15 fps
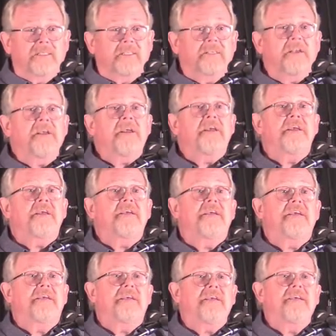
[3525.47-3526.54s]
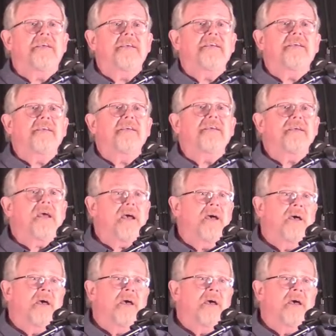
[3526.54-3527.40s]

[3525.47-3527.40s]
see?